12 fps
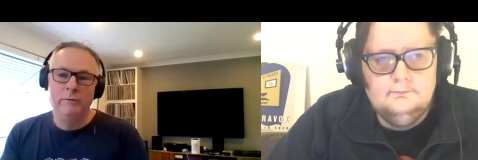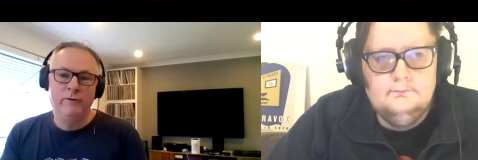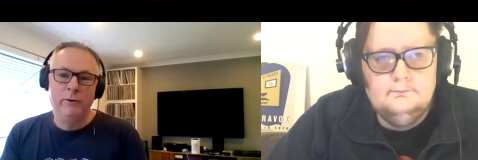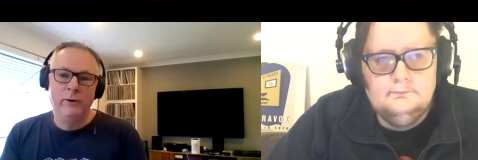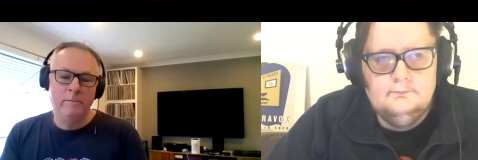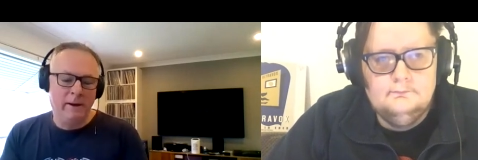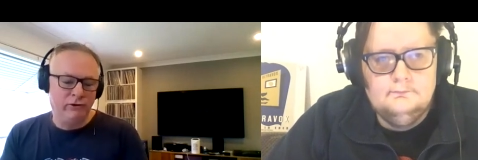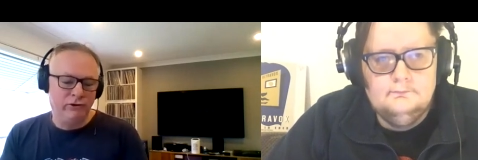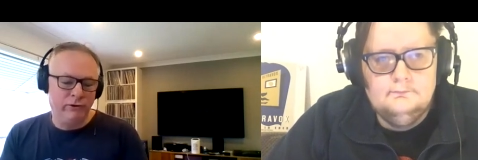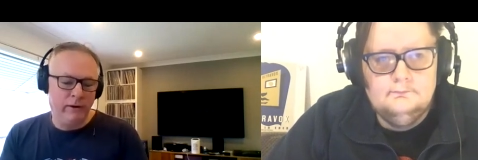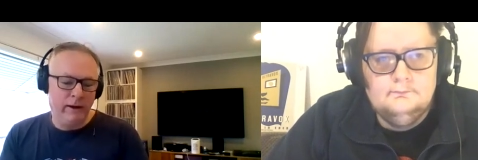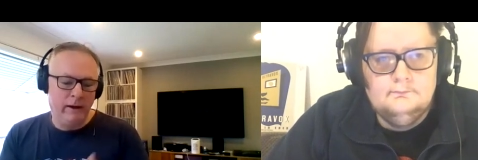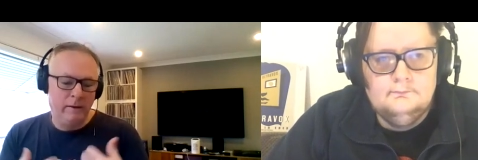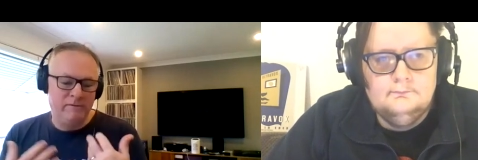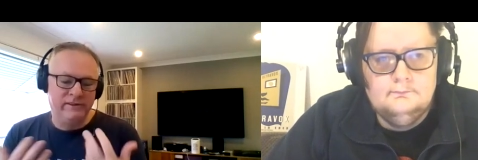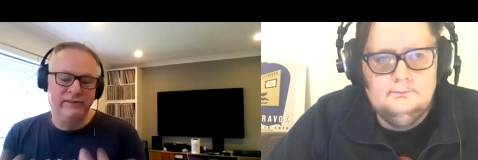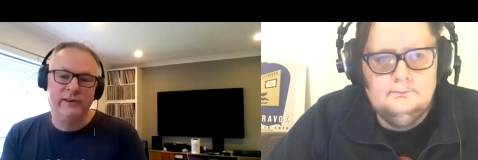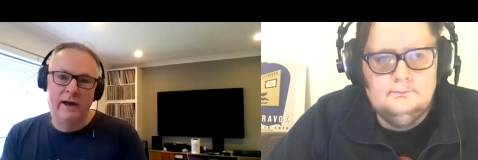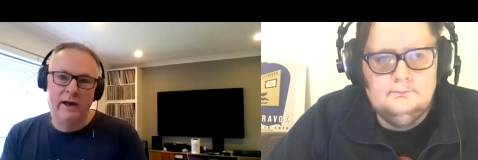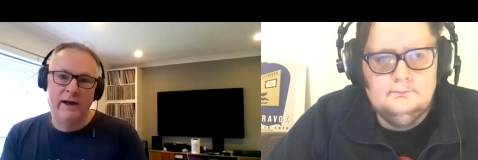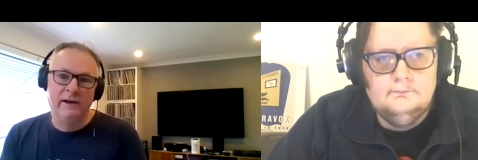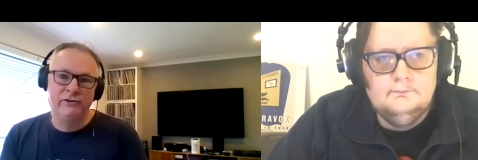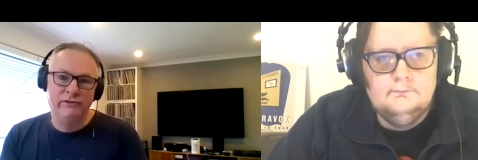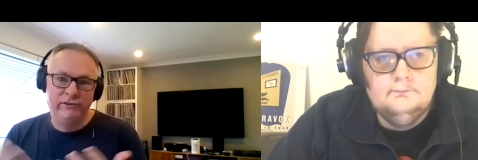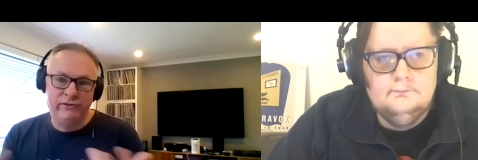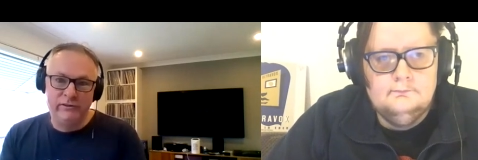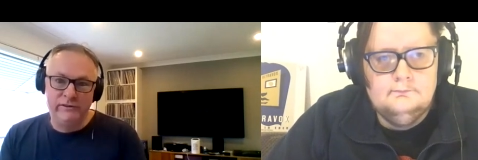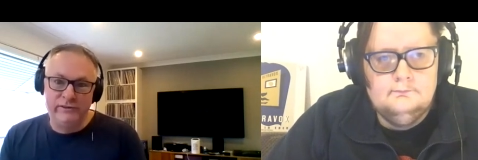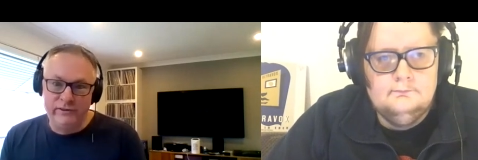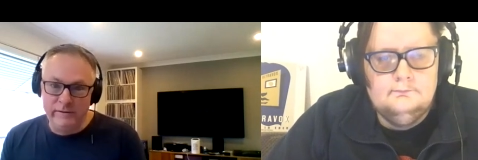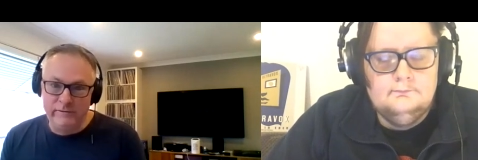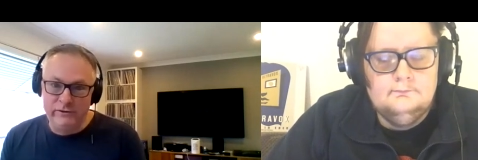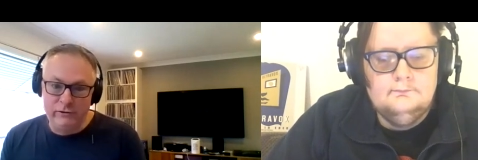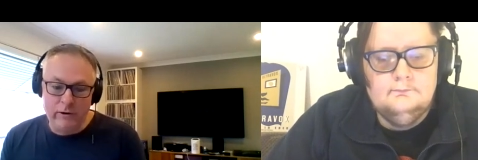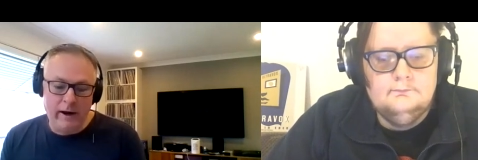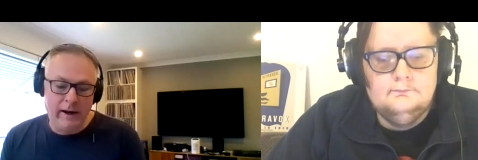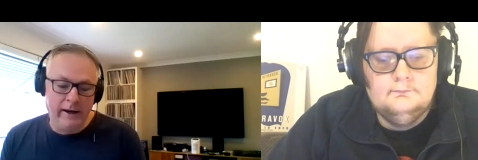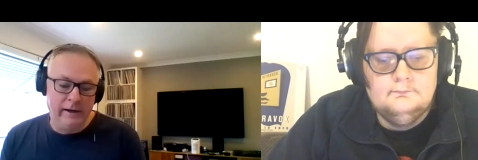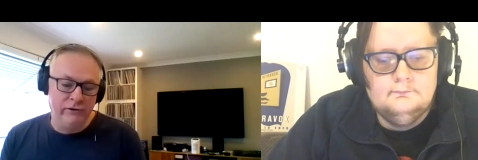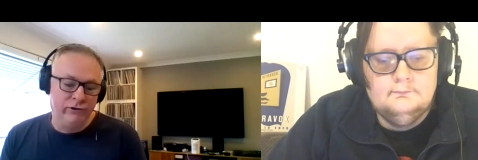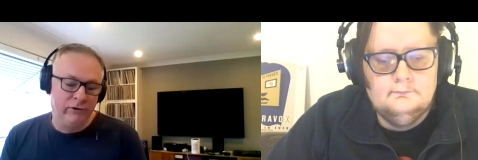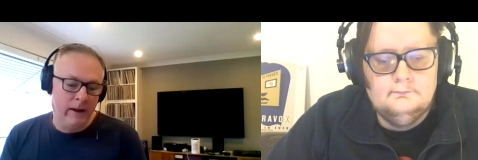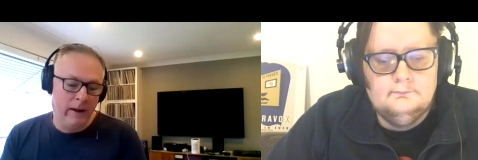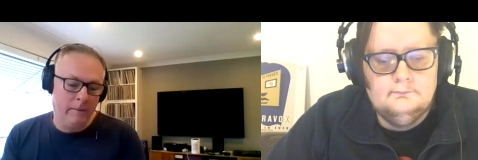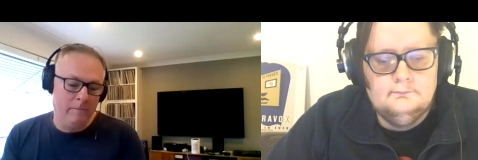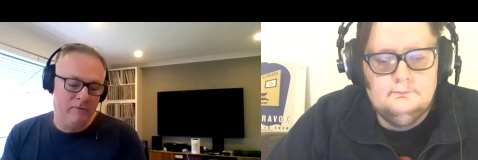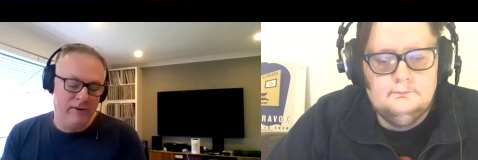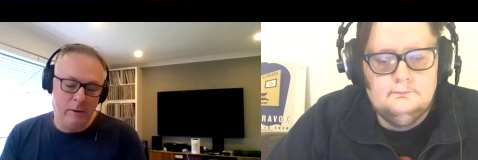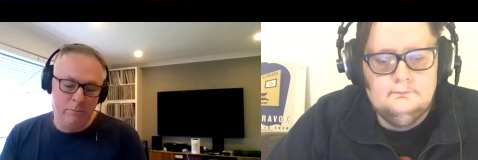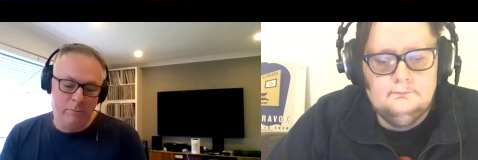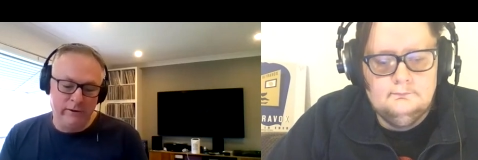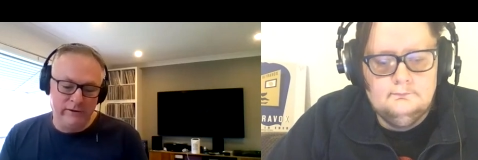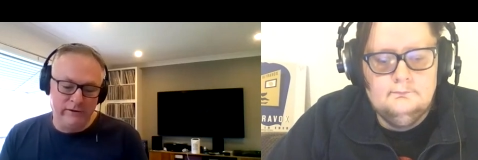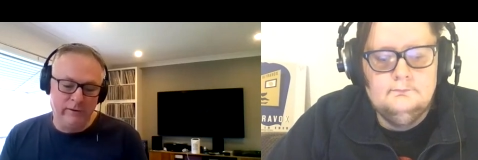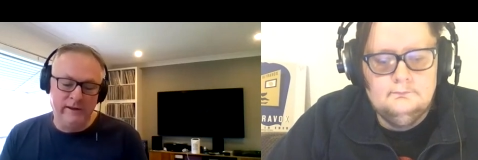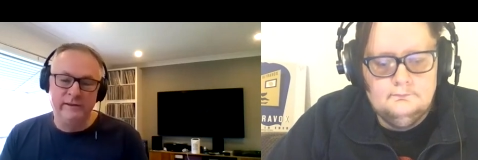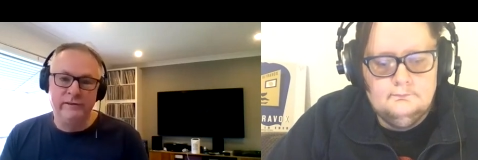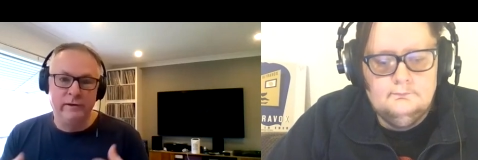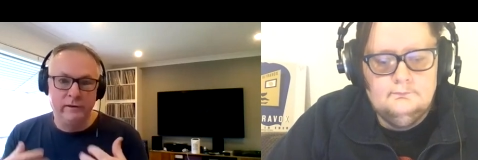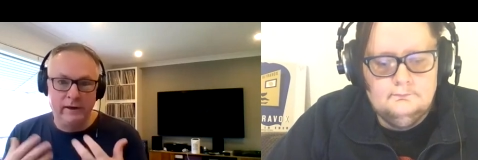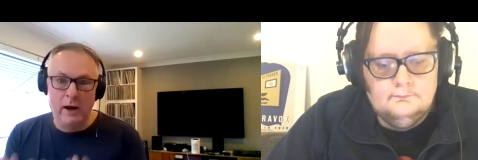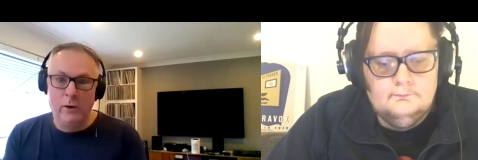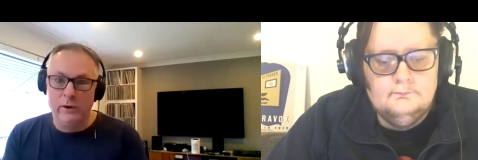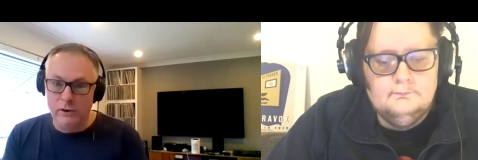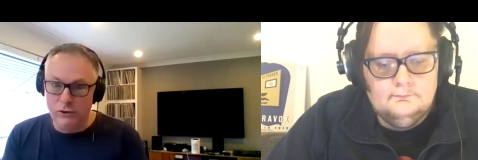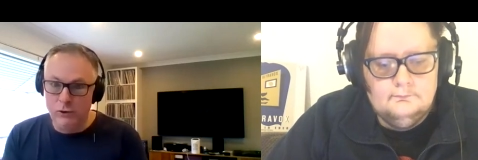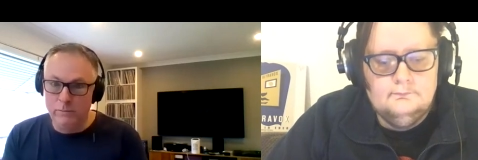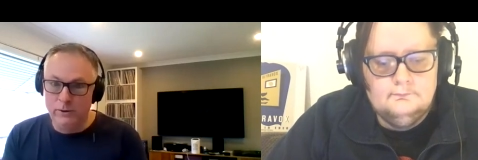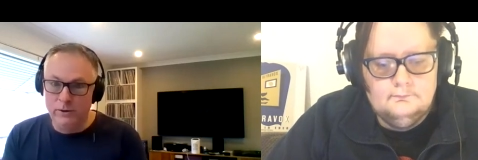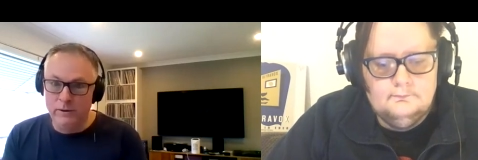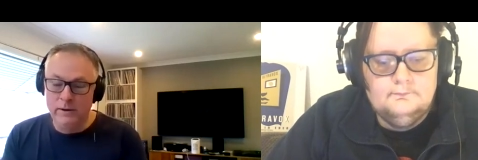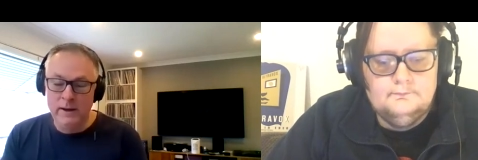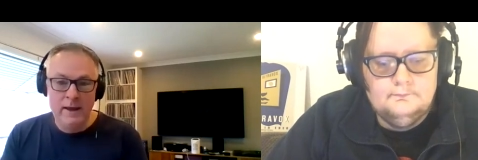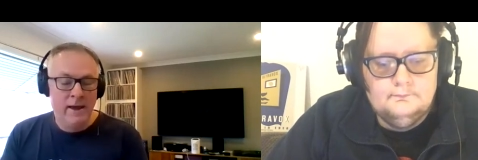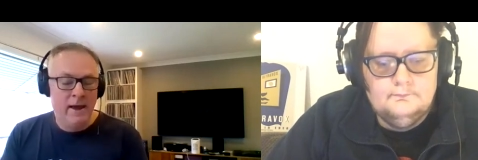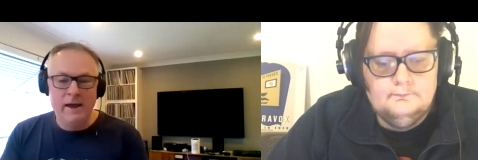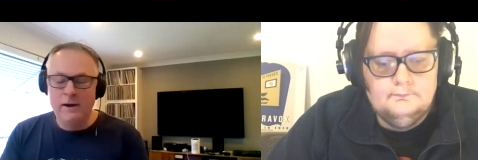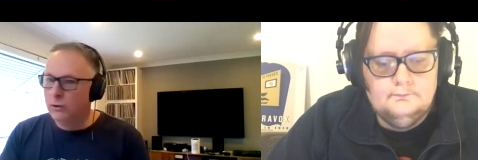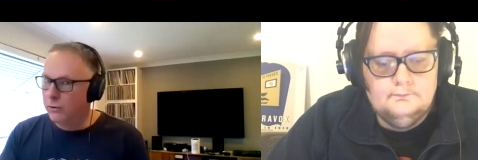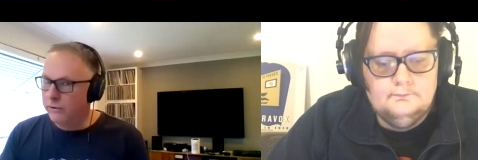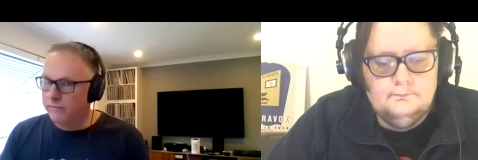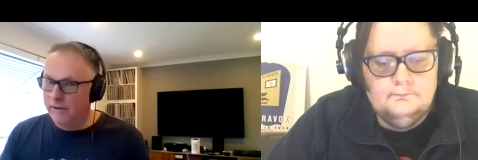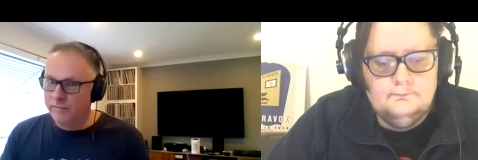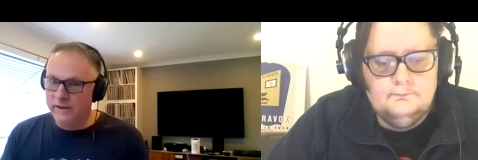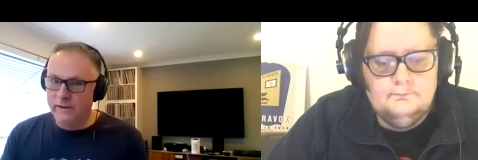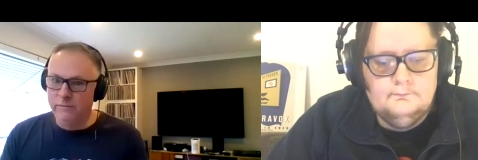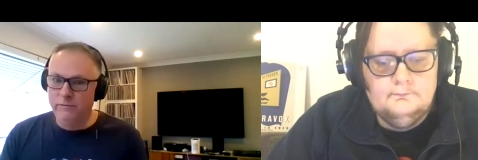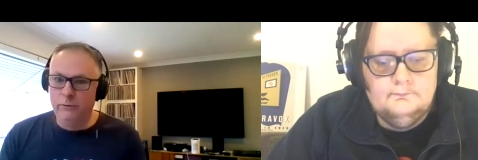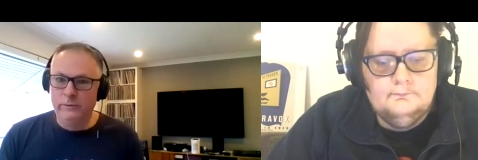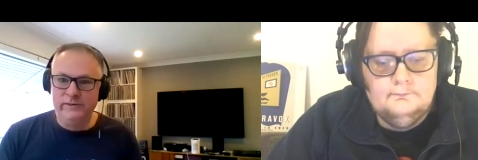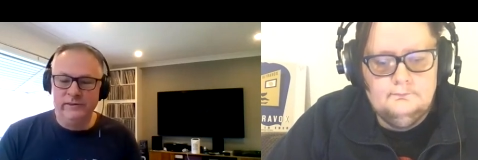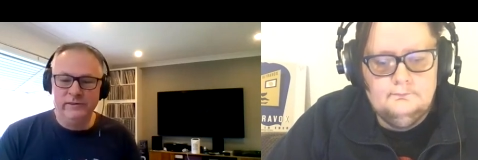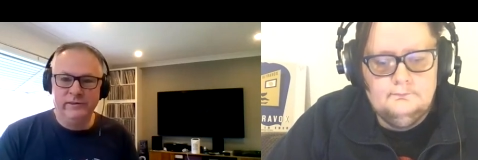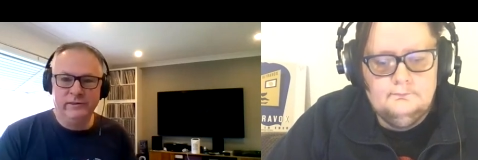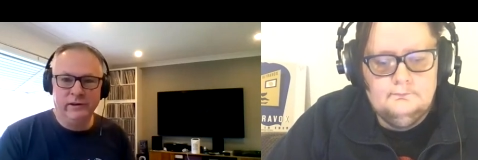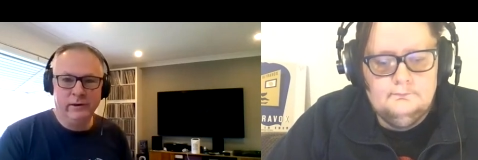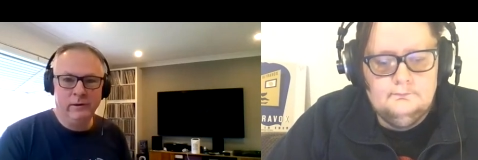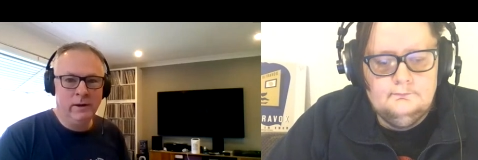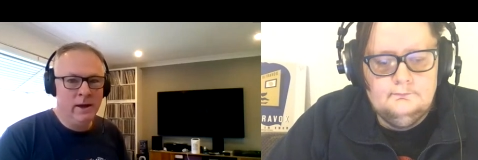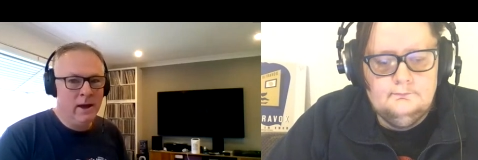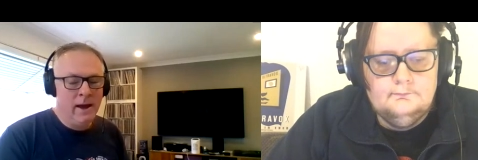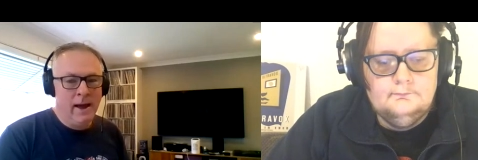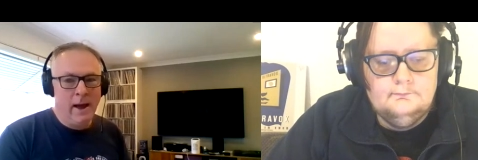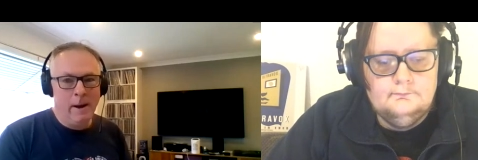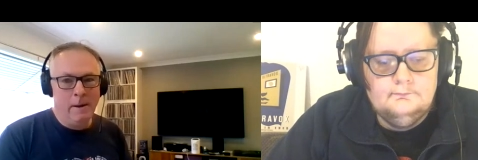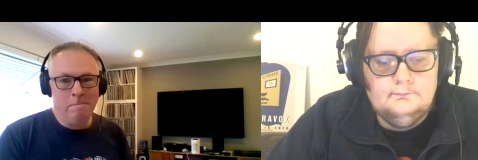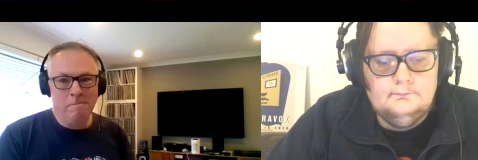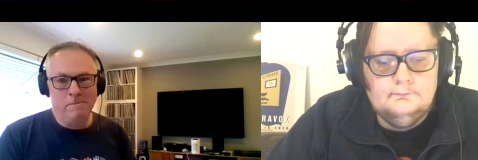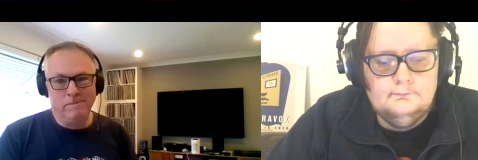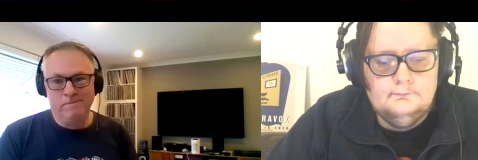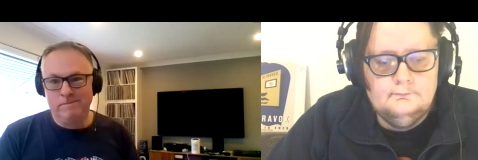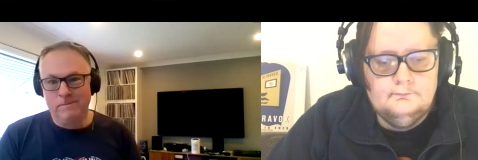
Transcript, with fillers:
Speaker 1: So very much uh, Visage, Steve Strange, um, fingerprints on this, Gary Numan, and a lot of other influences. So um,